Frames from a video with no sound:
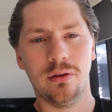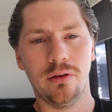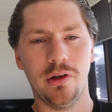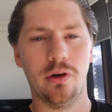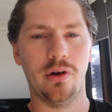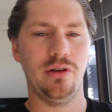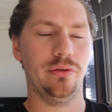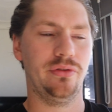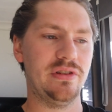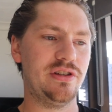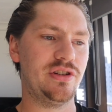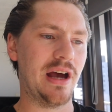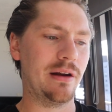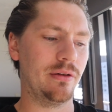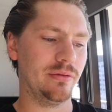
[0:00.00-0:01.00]
You'll see
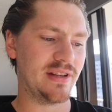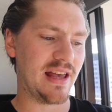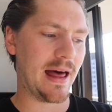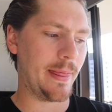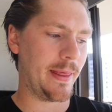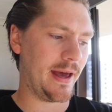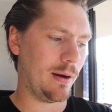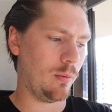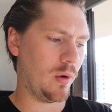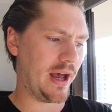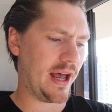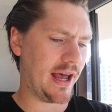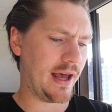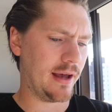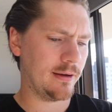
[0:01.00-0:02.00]
channels out there
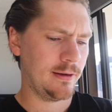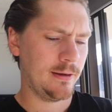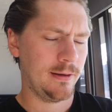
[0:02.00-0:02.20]
where